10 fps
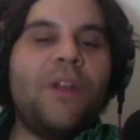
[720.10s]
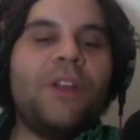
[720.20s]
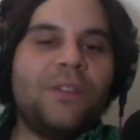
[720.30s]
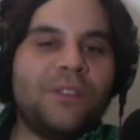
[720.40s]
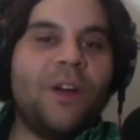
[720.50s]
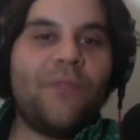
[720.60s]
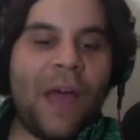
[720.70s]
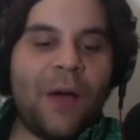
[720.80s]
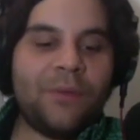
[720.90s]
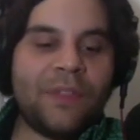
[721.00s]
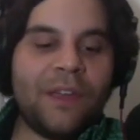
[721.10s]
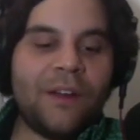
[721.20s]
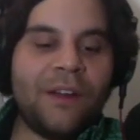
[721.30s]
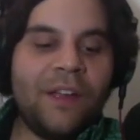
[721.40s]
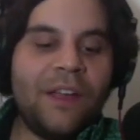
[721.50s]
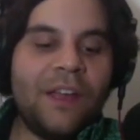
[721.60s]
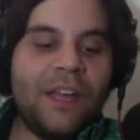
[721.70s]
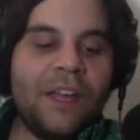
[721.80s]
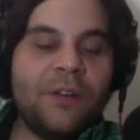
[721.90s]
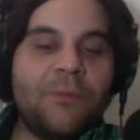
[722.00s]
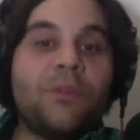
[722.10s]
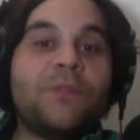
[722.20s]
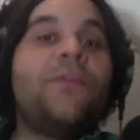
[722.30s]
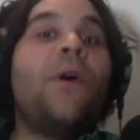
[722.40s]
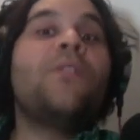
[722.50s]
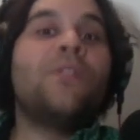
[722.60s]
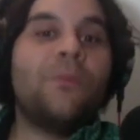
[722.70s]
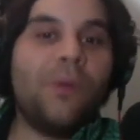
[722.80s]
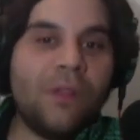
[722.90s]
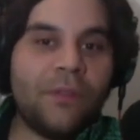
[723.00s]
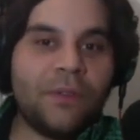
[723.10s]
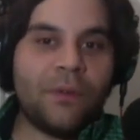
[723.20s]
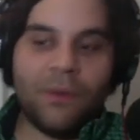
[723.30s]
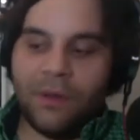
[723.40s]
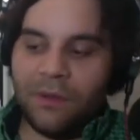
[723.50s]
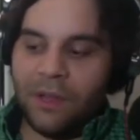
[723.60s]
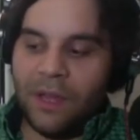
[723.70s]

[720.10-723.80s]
putting yourself out there and you're most vulnerable, if you will.